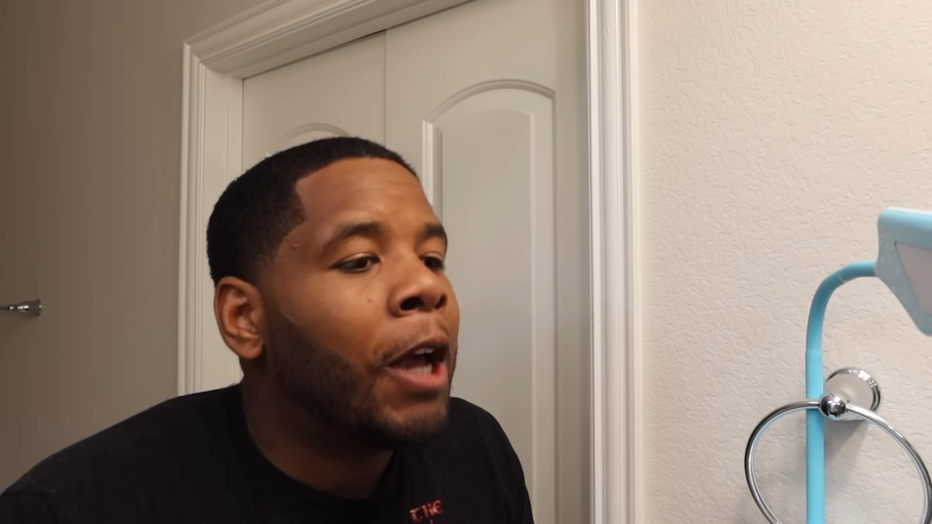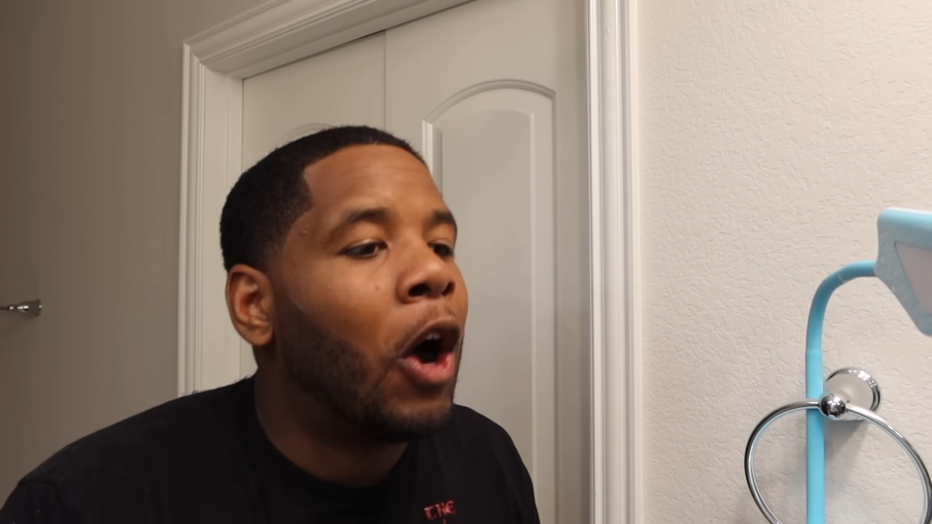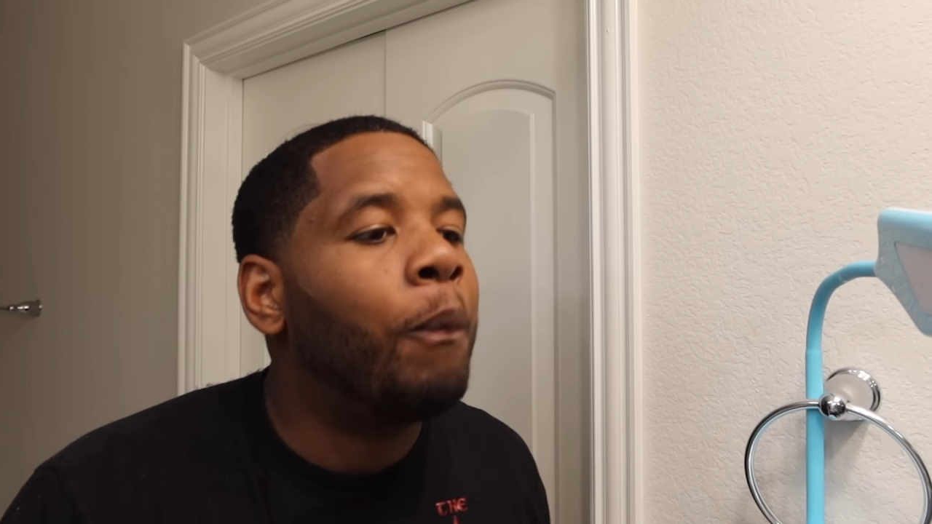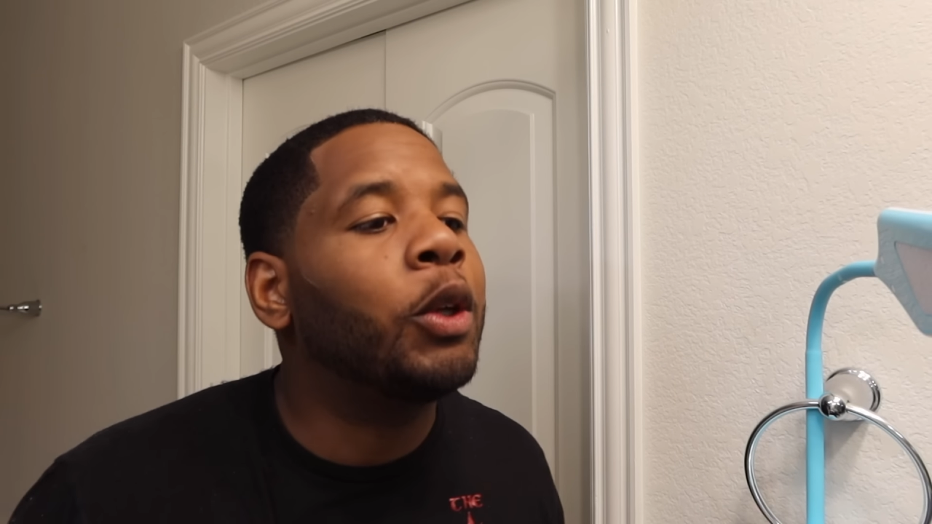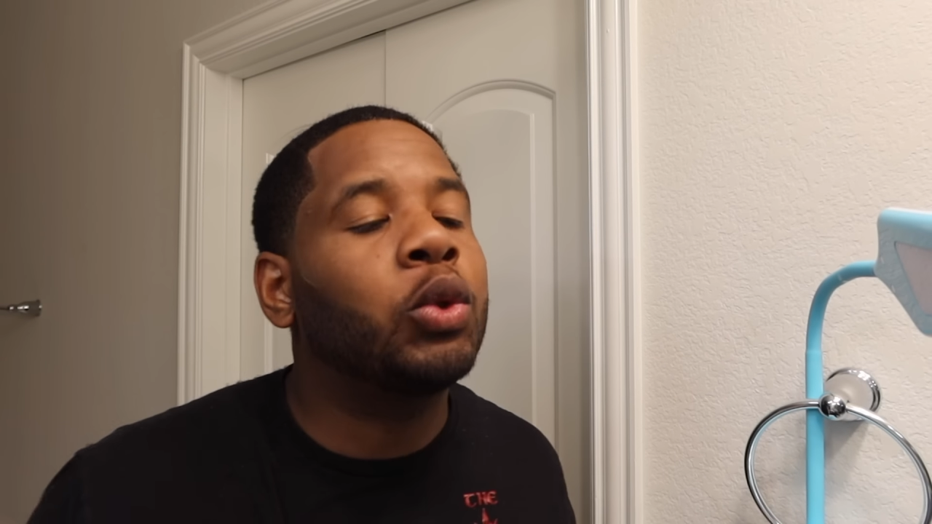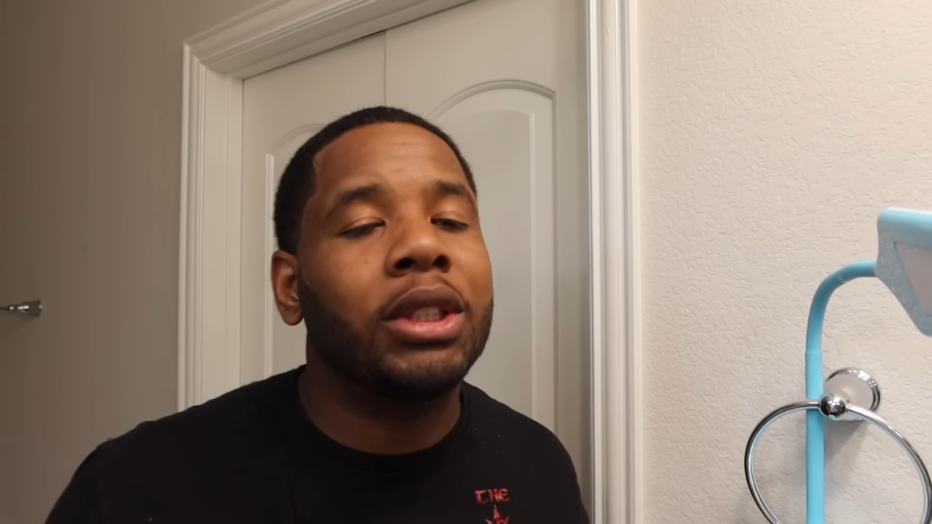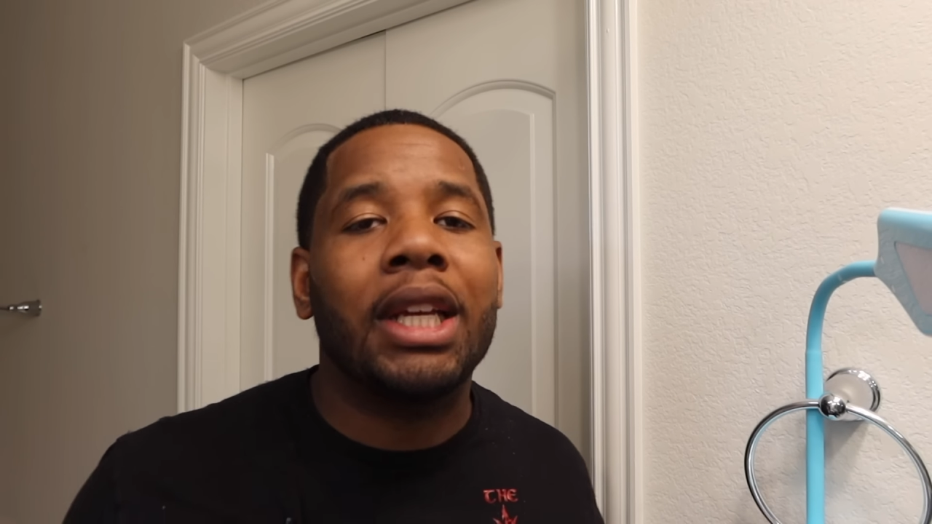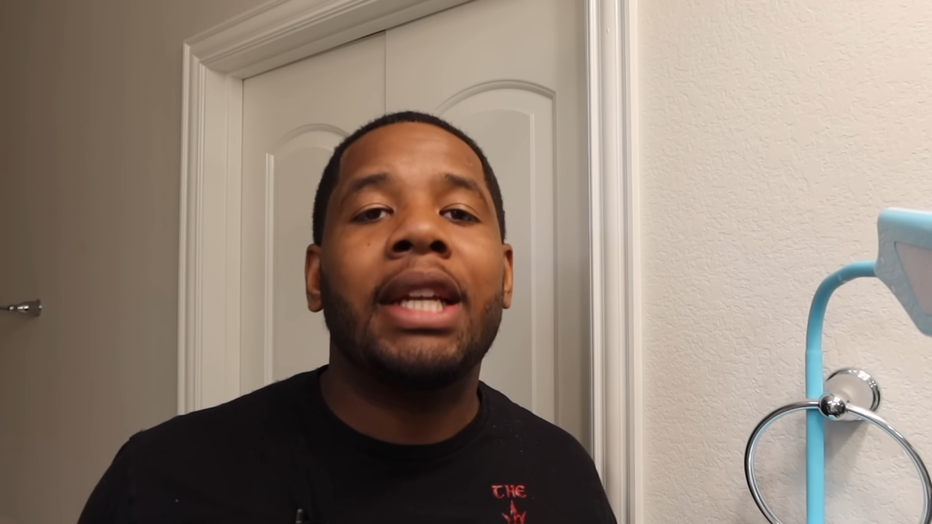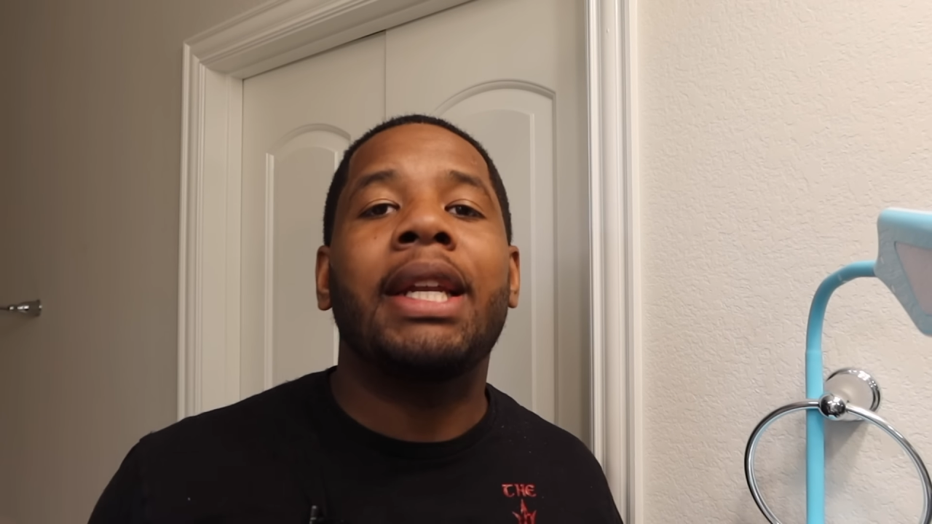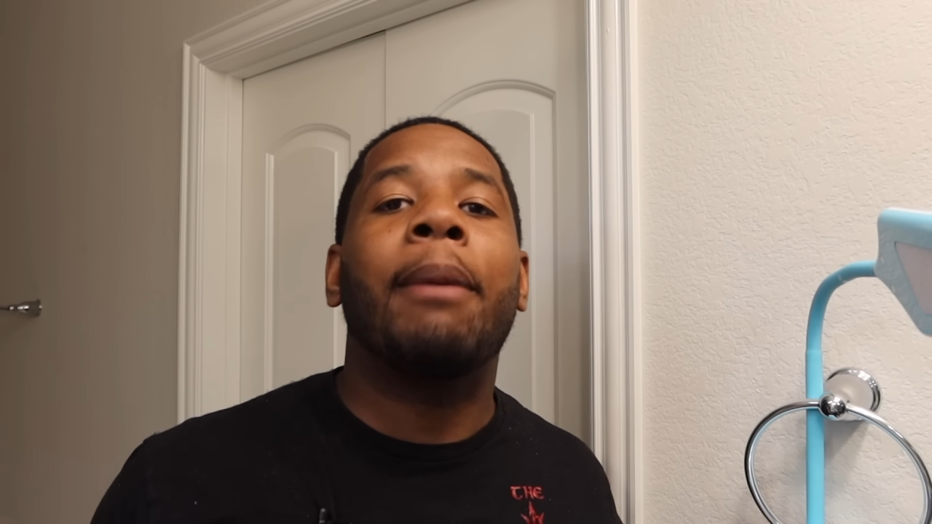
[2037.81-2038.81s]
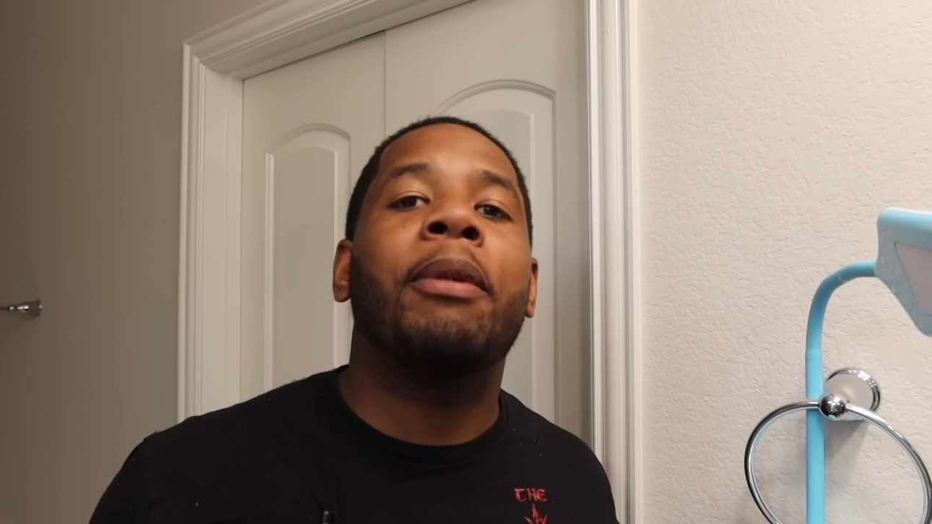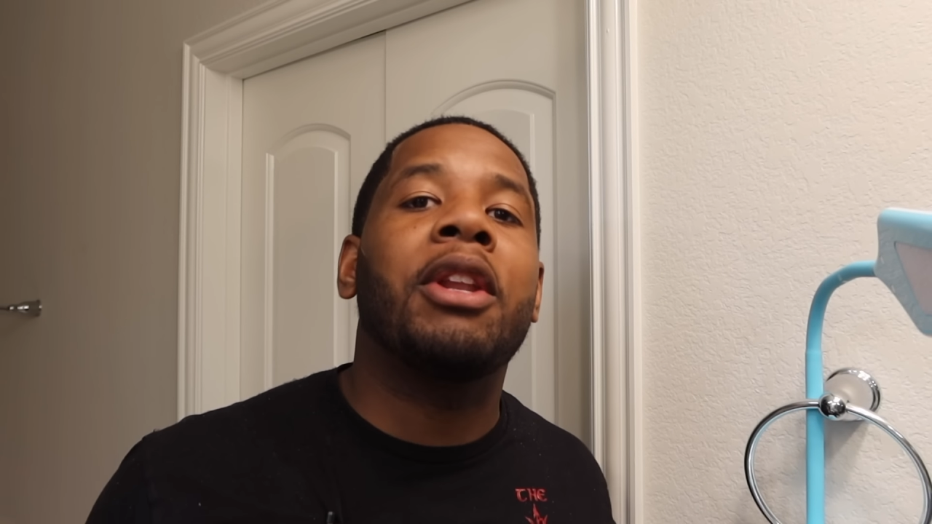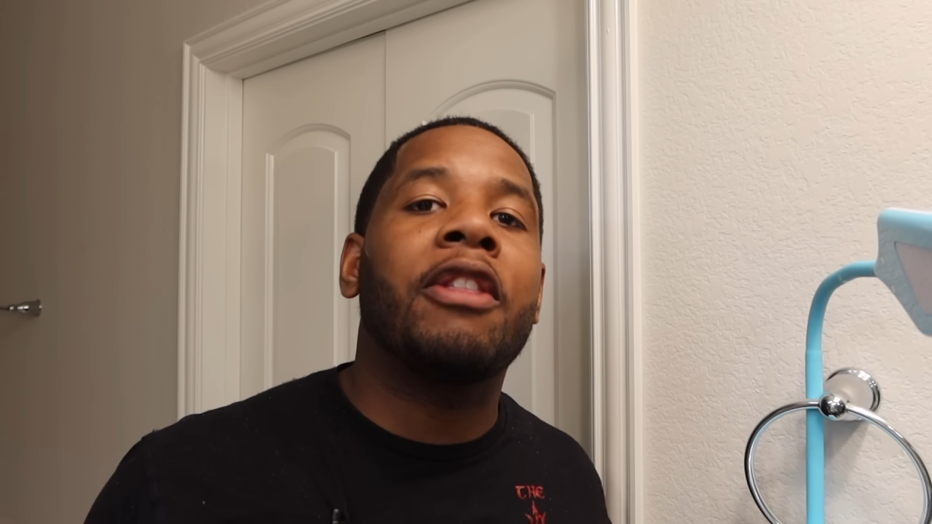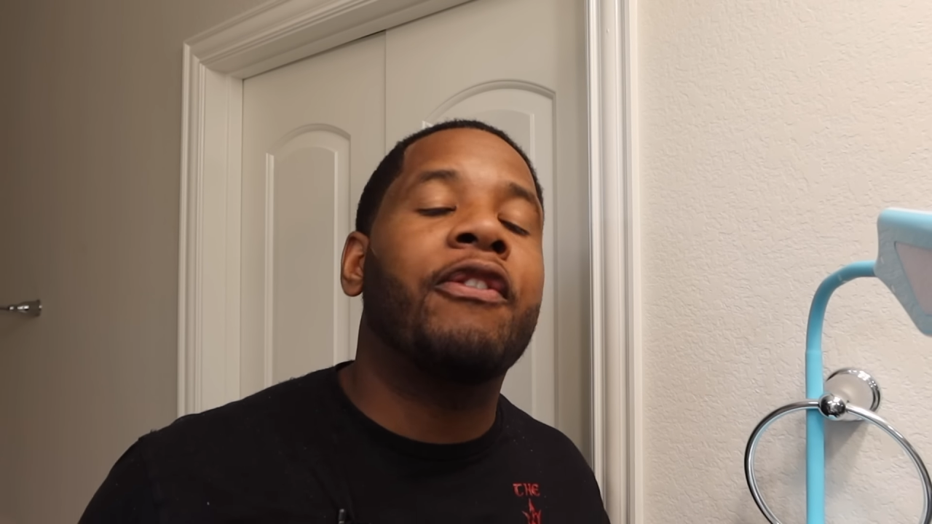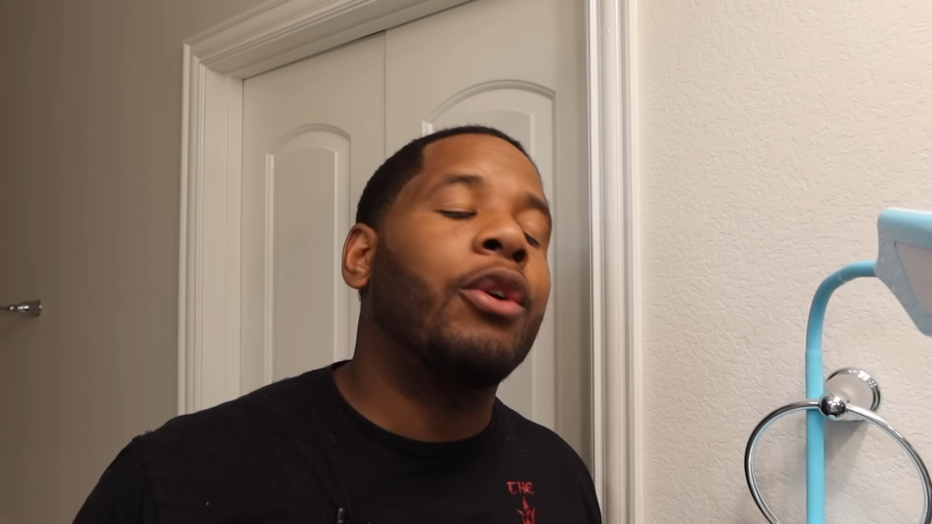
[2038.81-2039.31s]
I hope this was in-depth
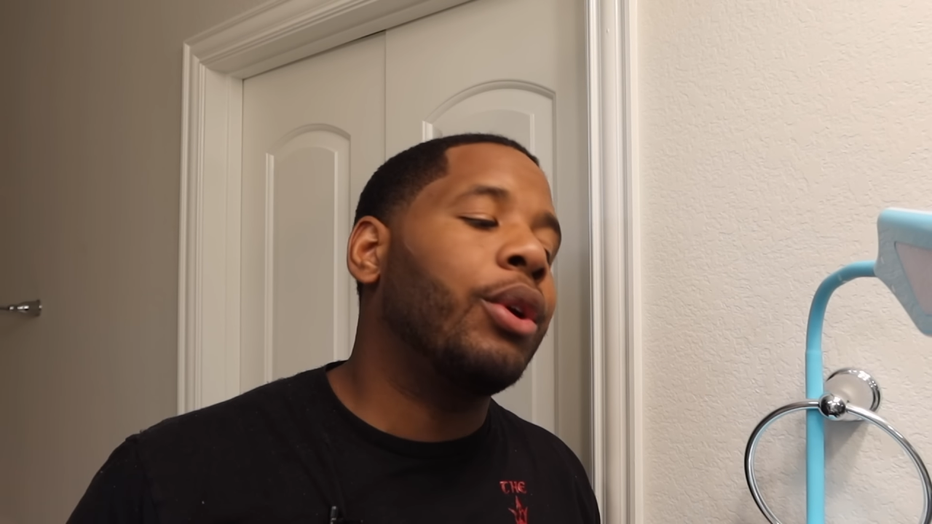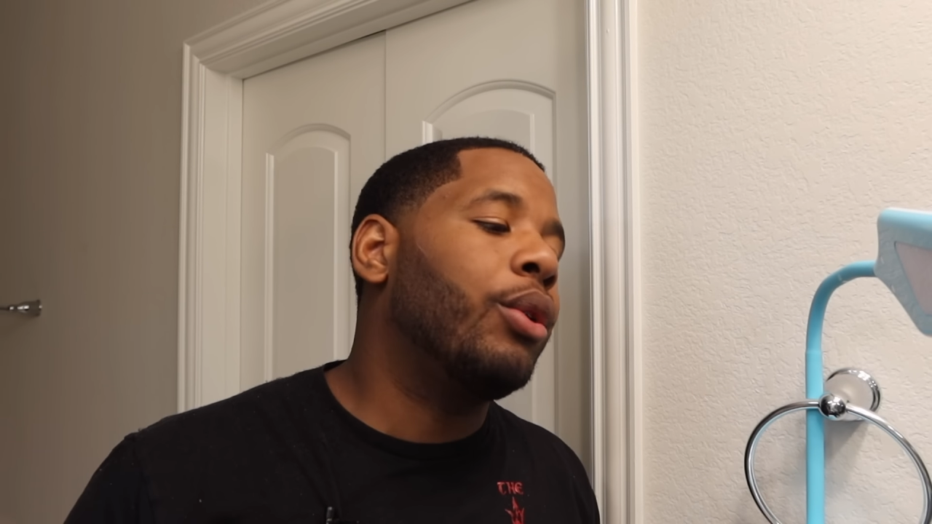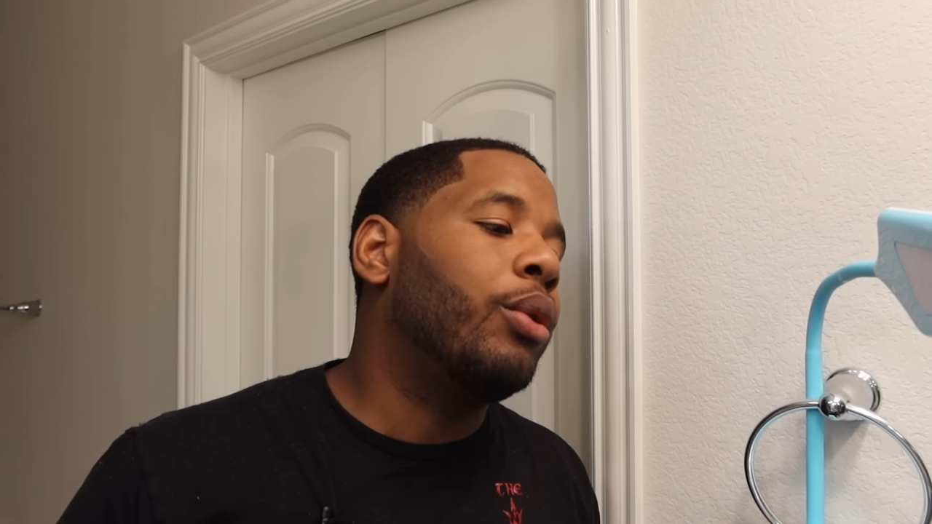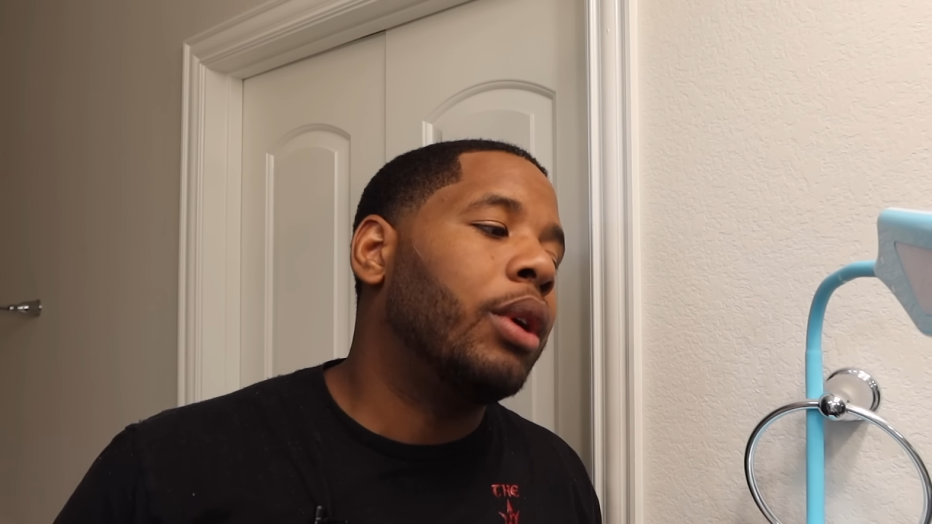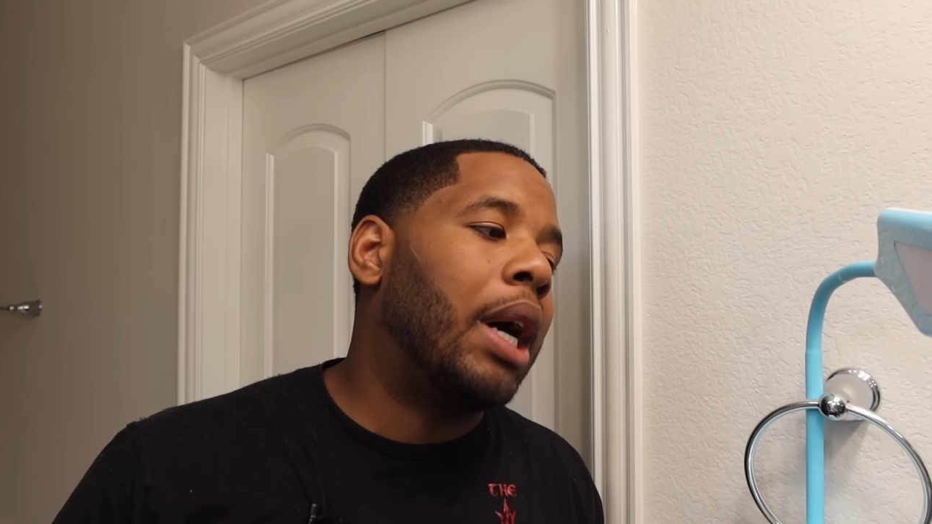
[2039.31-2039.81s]
enough for you.